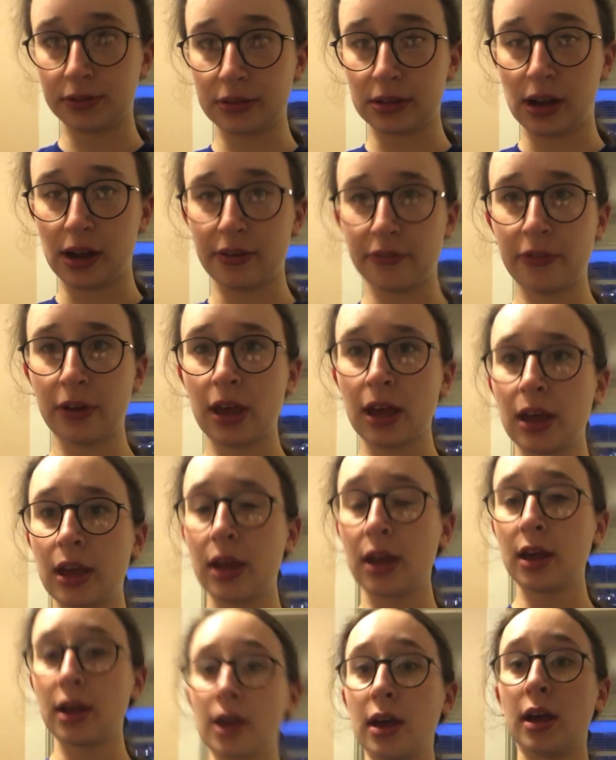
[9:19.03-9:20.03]
full of
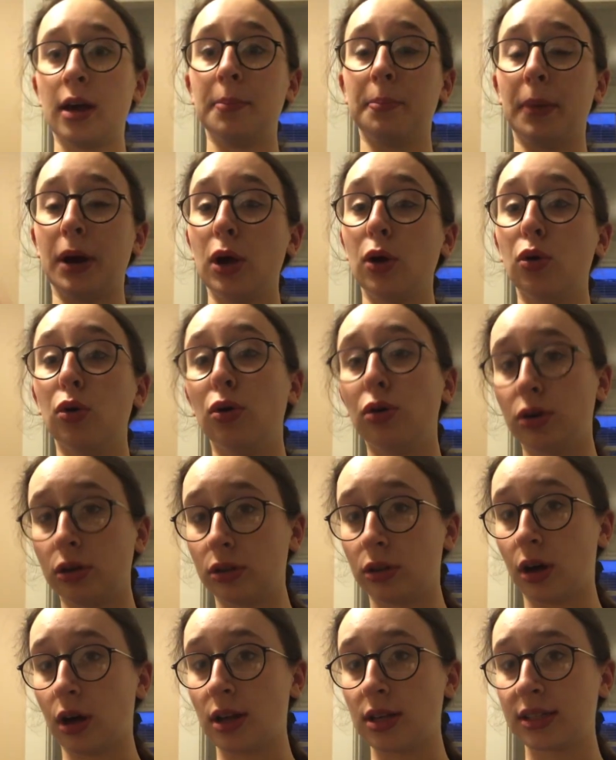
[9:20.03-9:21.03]
clothes as
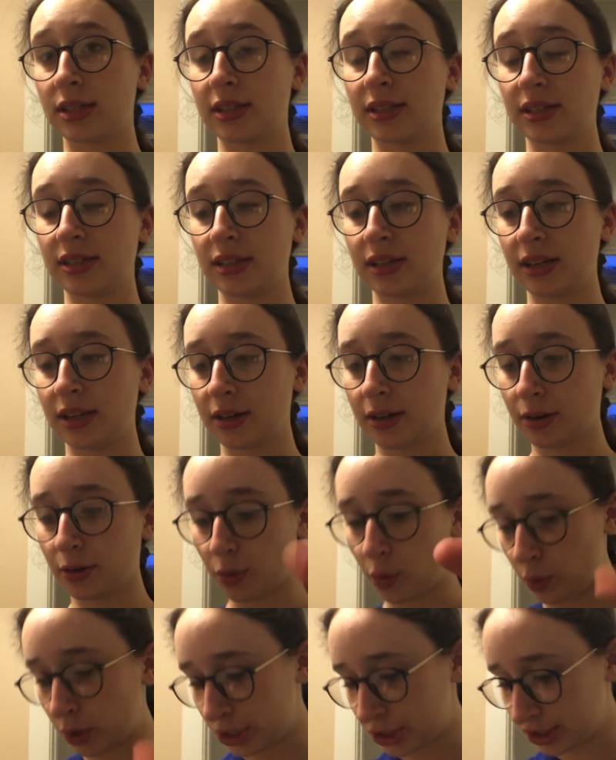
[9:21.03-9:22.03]
well that I'm going
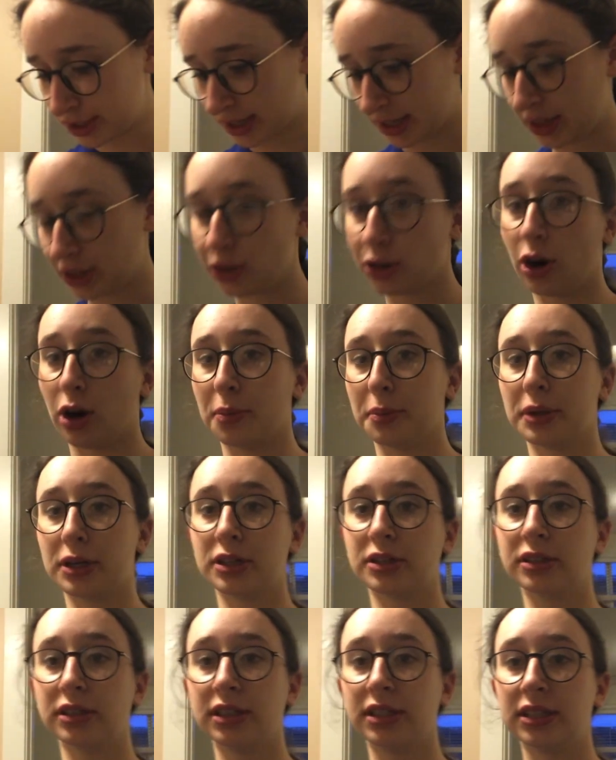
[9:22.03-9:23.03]
to
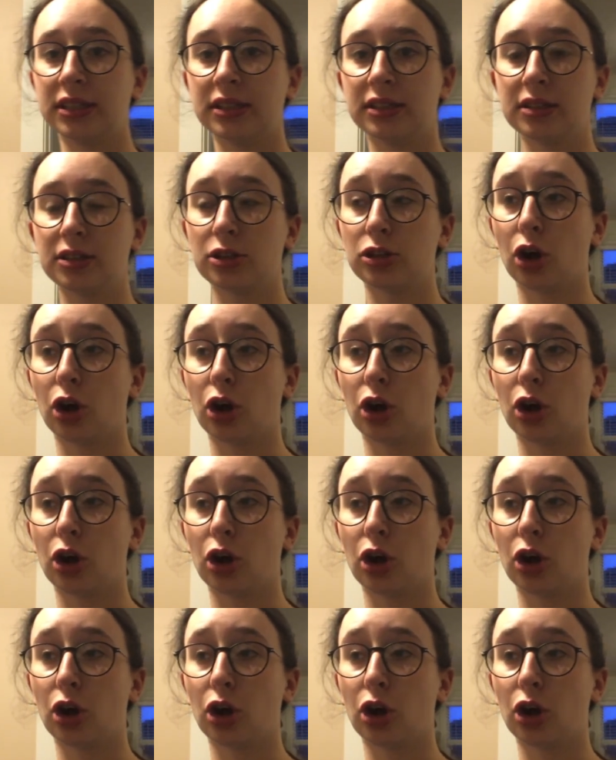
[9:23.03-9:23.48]
put away.